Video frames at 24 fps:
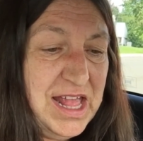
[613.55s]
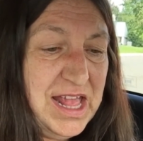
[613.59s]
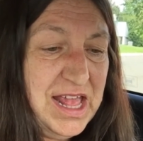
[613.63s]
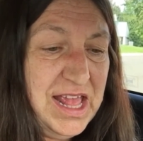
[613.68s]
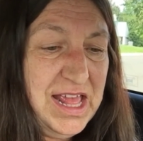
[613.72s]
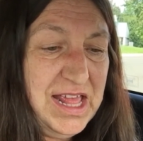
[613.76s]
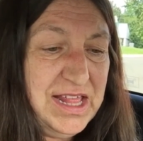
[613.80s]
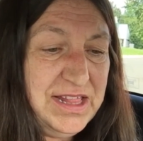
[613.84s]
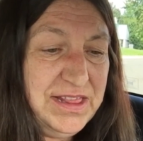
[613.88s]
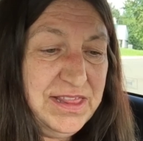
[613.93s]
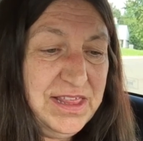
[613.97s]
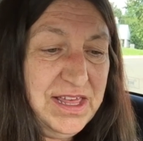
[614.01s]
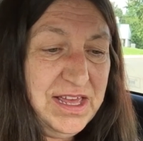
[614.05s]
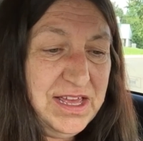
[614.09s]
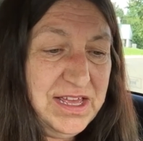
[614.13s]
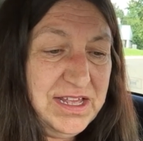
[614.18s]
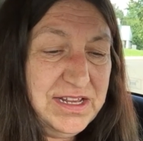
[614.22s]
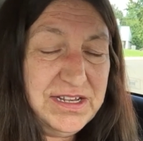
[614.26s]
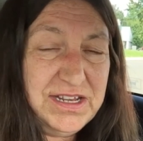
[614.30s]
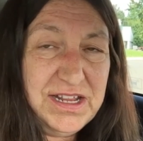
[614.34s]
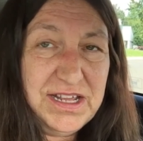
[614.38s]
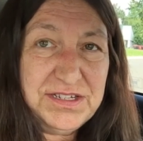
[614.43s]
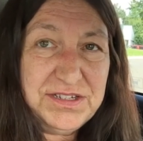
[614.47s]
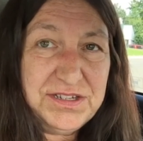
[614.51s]
And
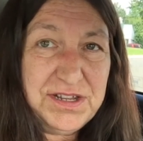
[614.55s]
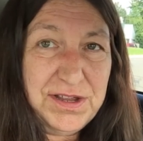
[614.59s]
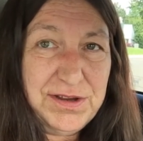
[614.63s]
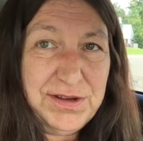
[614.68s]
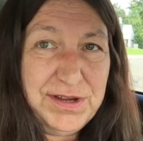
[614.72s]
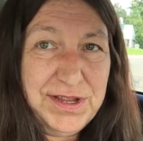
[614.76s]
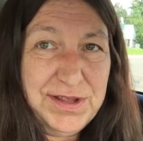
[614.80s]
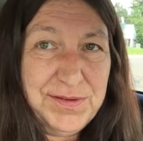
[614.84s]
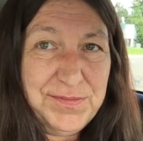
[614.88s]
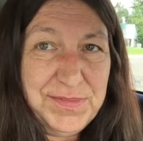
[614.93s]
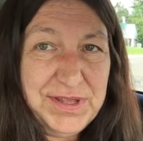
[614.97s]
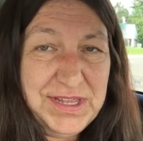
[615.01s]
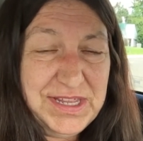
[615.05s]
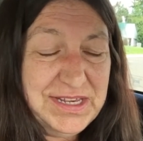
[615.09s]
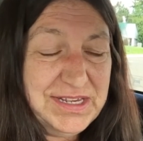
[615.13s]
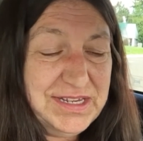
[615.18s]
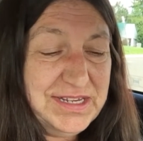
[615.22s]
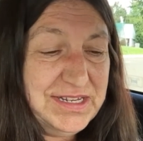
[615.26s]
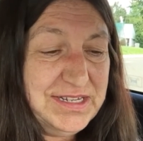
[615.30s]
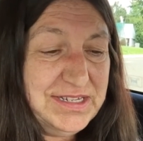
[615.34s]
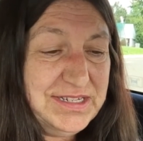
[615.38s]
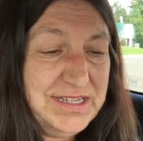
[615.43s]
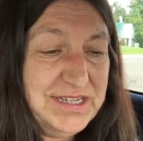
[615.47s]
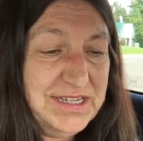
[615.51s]
the disodium
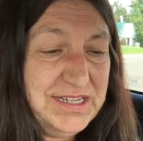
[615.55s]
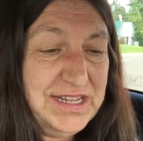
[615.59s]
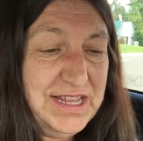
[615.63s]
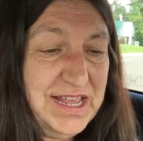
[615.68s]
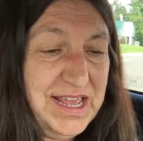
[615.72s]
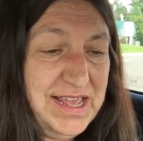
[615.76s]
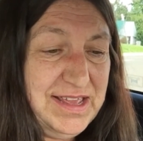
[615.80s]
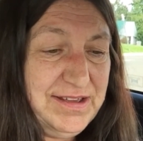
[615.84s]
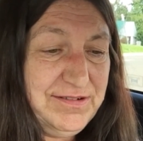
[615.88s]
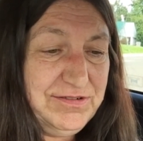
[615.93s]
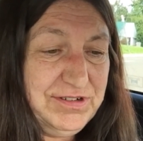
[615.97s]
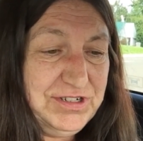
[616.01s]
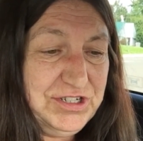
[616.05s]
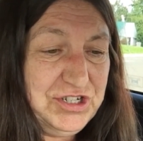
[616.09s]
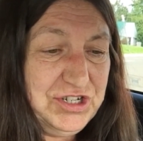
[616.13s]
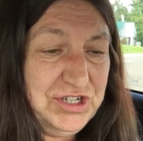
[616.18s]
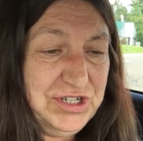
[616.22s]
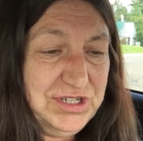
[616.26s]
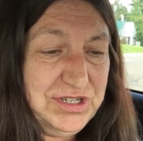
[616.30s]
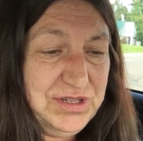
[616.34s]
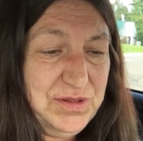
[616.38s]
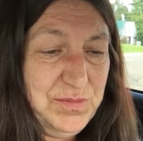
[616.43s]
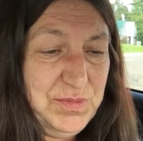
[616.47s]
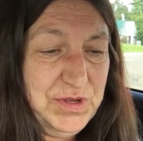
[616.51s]
EDTA, which
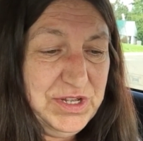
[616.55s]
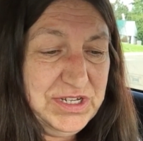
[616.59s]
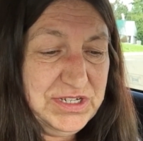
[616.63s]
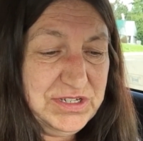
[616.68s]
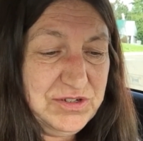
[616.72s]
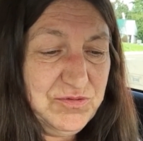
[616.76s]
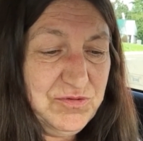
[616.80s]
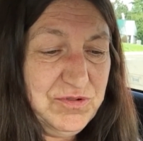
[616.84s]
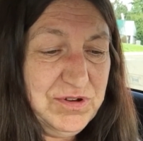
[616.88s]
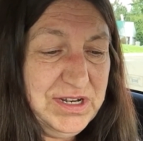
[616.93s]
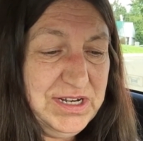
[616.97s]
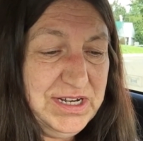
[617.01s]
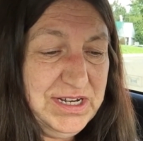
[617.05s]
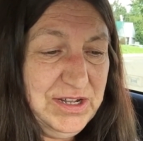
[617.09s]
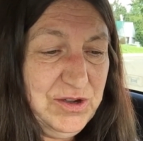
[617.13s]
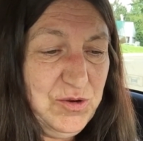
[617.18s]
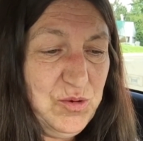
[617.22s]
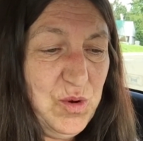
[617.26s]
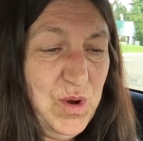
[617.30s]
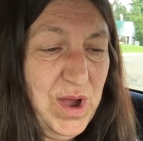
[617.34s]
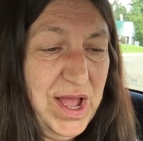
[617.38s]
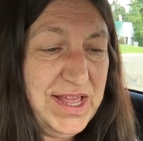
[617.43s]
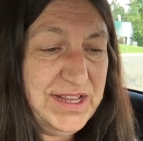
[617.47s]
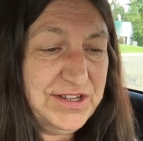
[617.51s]
is the biggest one in
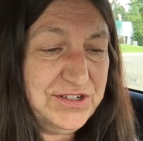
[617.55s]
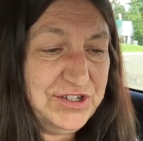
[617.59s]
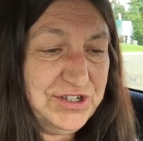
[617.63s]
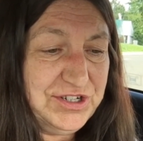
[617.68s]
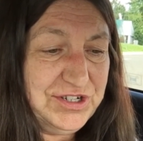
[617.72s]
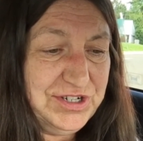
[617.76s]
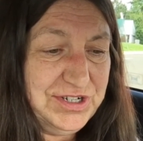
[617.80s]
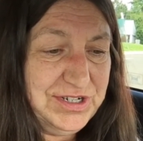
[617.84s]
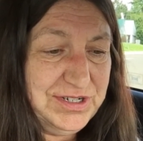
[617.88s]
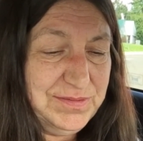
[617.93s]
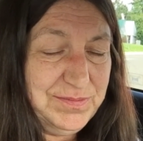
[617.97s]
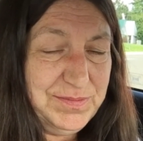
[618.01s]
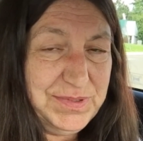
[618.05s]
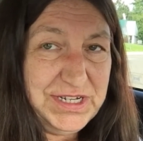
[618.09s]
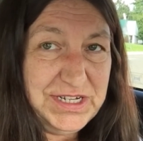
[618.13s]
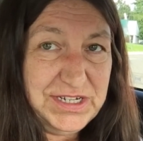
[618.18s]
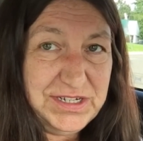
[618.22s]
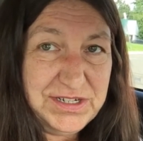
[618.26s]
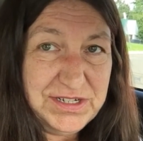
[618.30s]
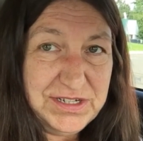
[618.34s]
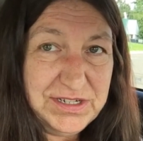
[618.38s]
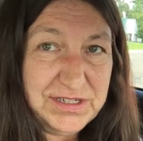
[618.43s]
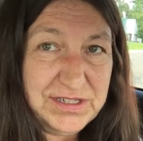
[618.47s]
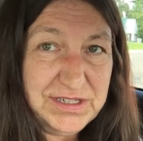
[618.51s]
question,
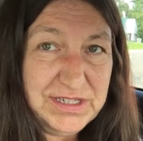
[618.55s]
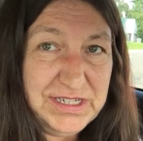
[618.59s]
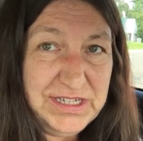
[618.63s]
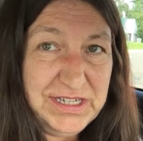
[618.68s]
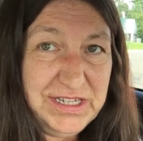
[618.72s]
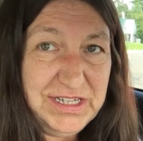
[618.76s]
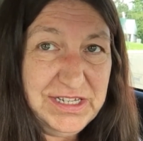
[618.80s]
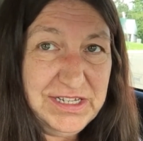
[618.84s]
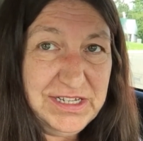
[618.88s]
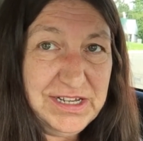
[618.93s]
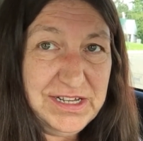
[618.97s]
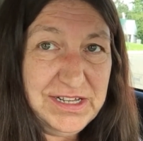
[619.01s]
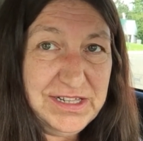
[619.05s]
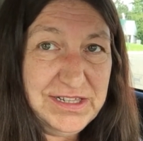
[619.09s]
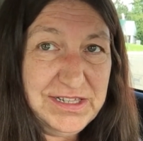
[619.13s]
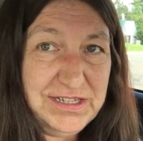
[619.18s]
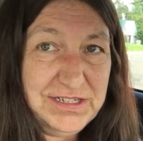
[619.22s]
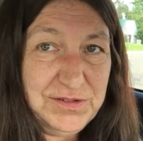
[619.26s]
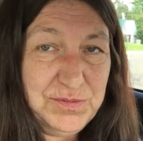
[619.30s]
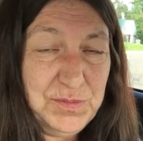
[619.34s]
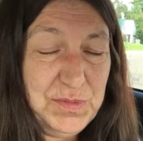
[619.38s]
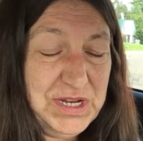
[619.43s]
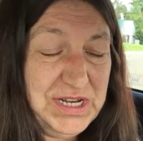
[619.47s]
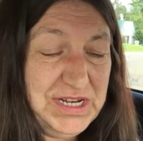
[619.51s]
basically
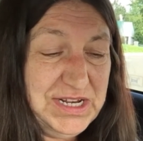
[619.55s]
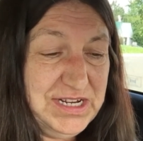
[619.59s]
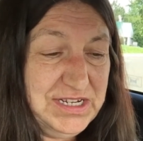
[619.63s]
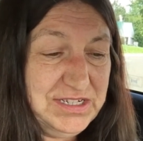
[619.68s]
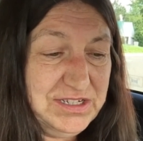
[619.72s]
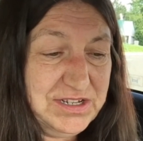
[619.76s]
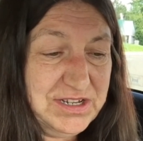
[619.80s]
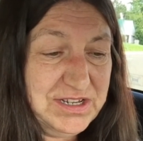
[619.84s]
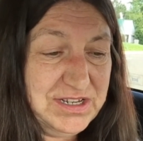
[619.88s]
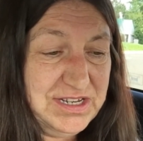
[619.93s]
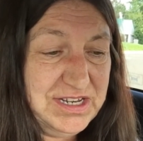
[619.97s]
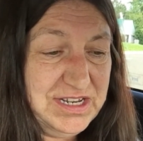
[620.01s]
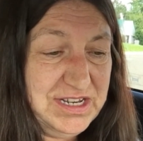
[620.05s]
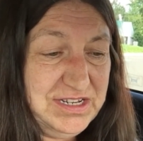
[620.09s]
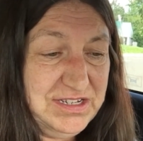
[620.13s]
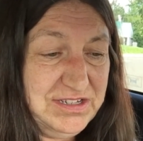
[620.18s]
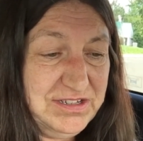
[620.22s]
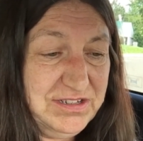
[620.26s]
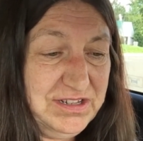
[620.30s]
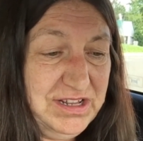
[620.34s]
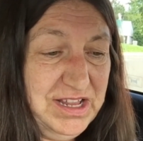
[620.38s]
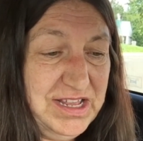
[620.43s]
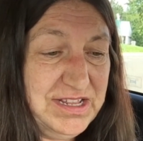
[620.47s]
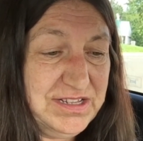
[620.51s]
this mayonnaise
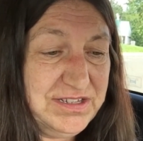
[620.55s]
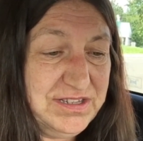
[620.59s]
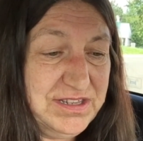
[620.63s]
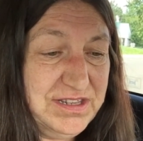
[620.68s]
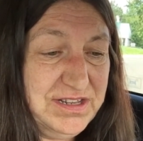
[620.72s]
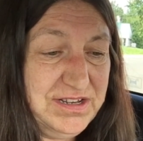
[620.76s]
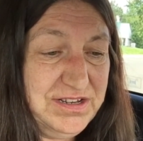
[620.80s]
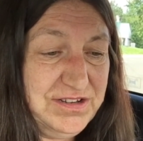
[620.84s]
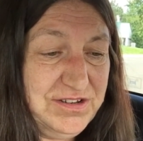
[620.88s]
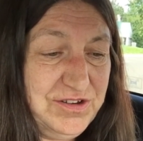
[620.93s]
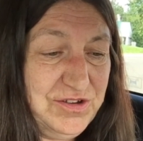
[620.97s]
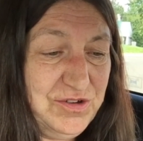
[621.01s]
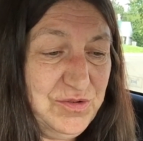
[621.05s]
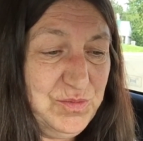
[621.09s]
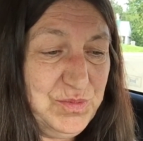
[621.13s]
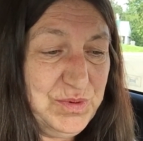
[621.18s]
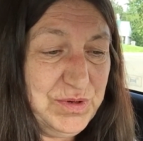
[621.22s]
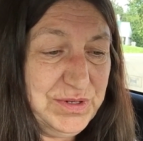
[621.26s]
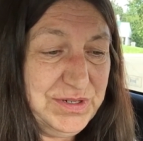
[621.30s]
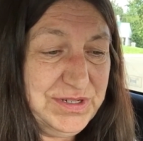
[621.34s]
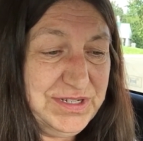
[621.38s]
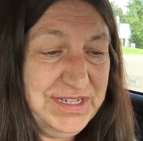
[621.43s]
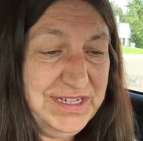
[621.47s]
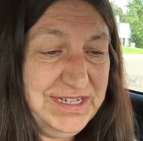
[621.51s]
contains less than
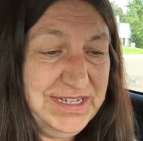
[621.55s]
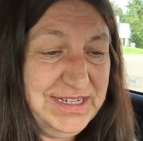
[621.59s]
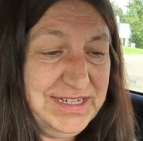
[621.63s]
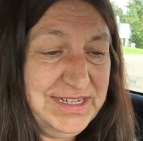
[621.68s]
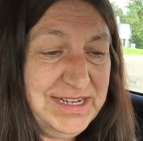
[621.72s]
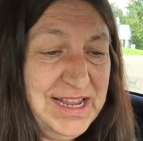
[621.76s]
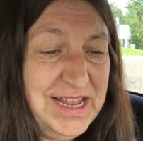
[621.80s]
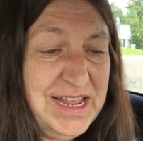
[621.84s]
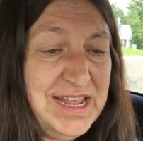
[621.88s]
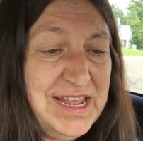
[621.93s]
2%.